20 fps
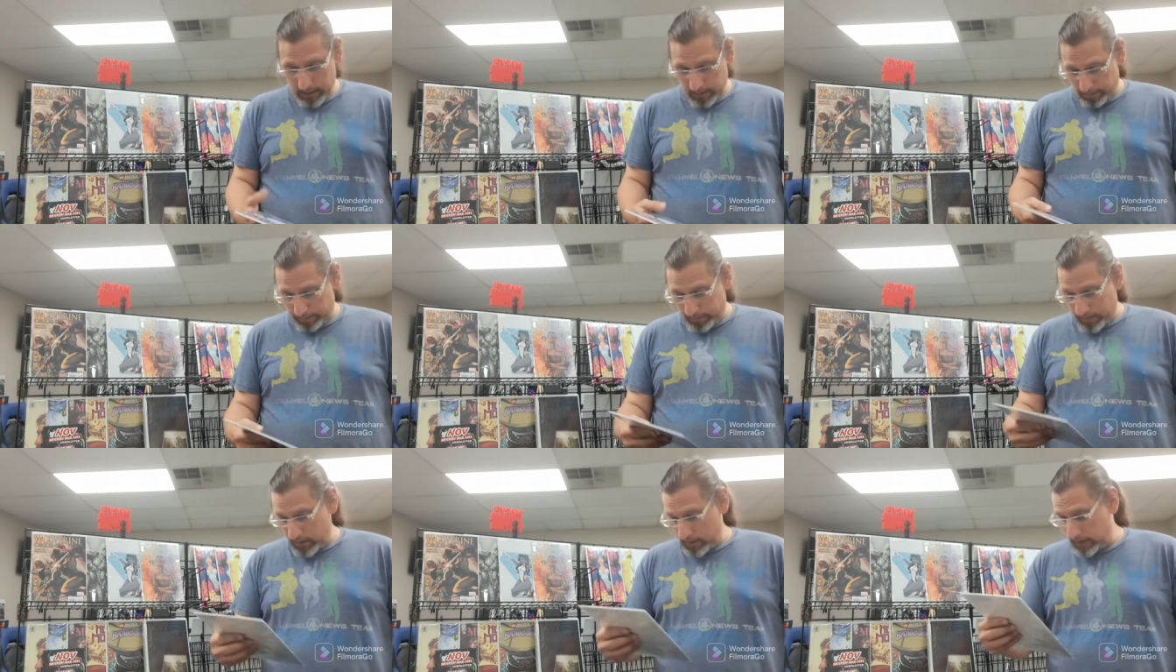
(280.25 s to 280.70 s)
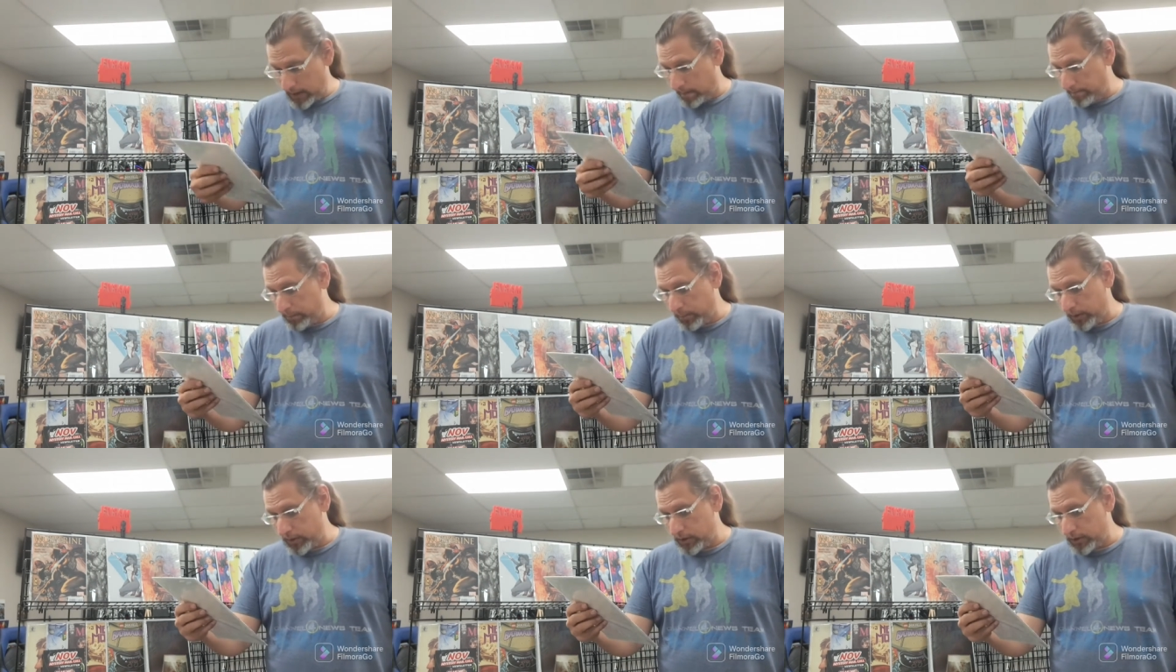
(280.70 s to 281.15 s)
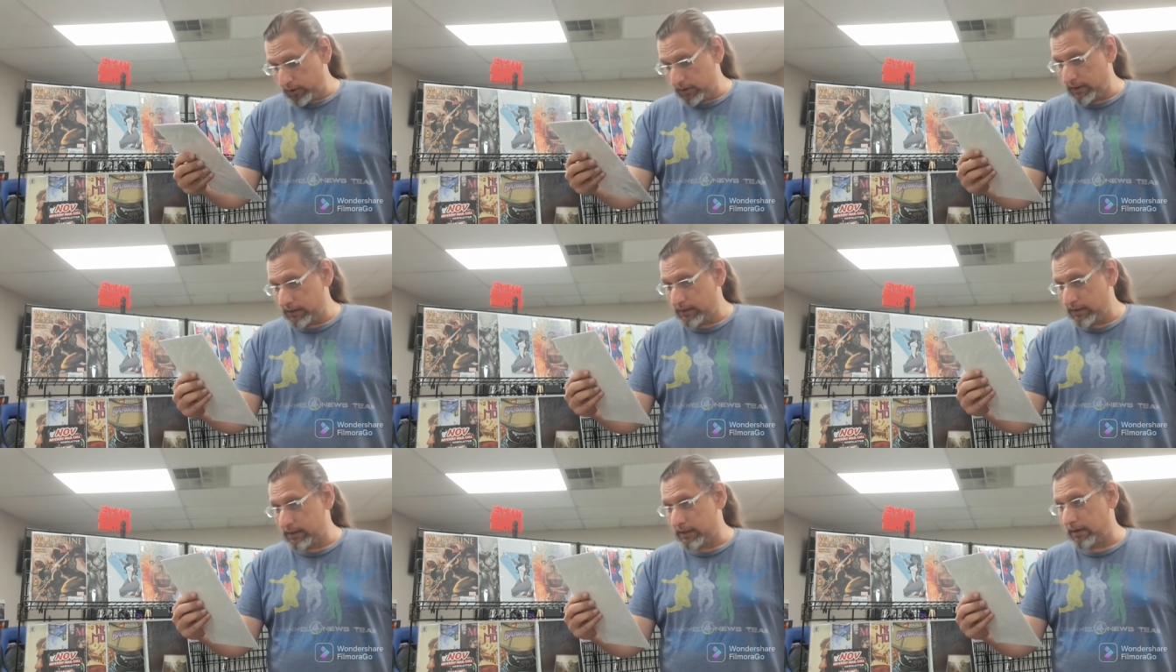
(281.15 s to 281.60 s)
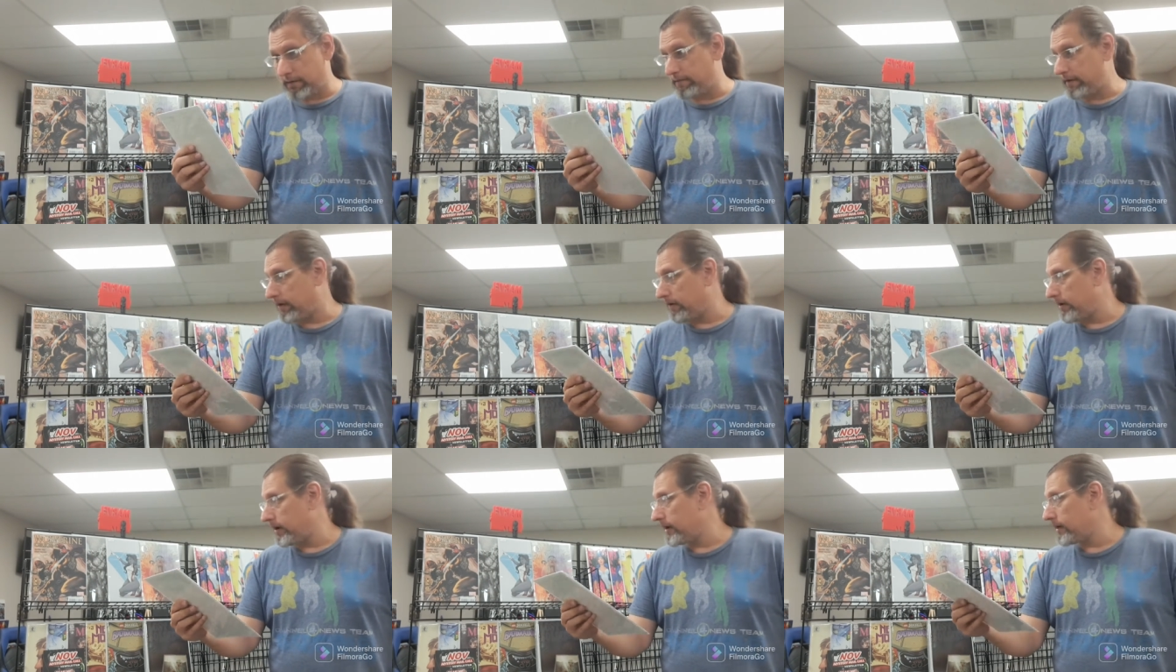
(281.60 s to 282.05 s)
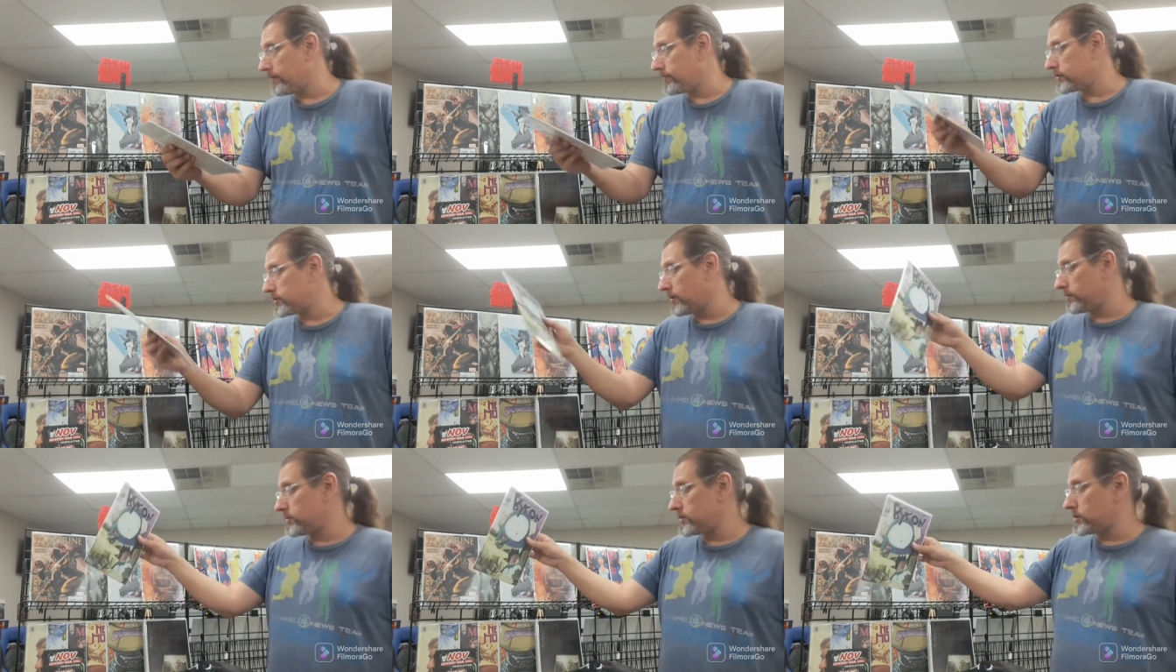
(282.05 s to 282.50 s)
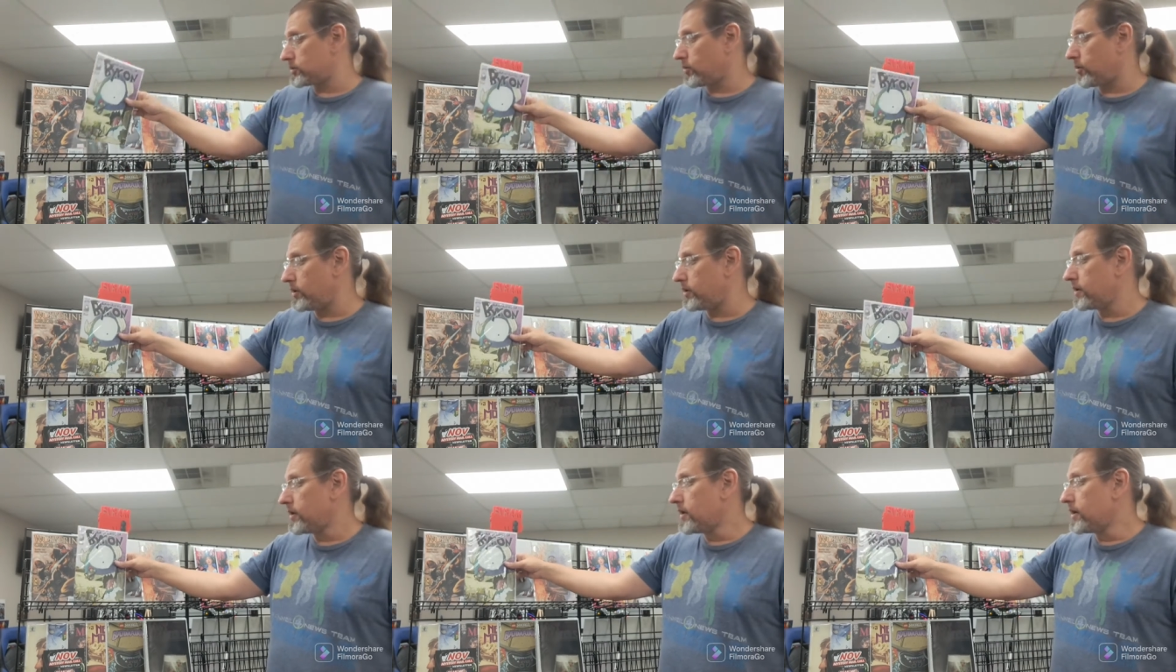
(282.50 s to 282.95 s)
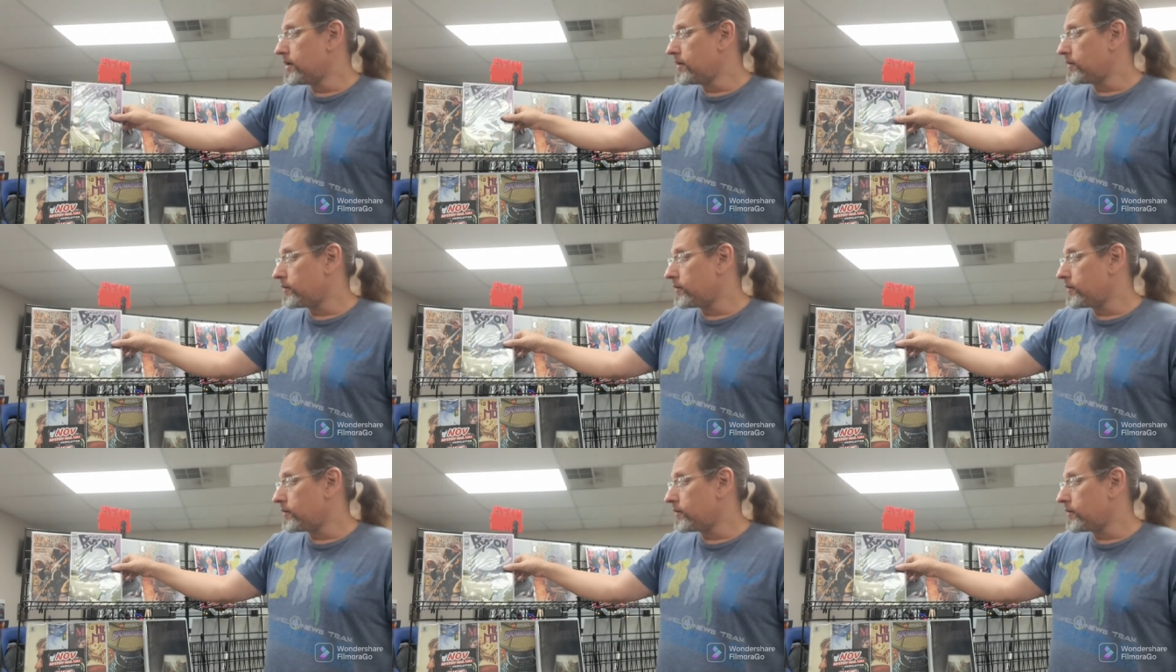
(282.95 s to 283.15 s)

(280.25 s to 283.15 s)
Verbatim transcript: If this, I'm pretty sure this isn't a variant of some sort.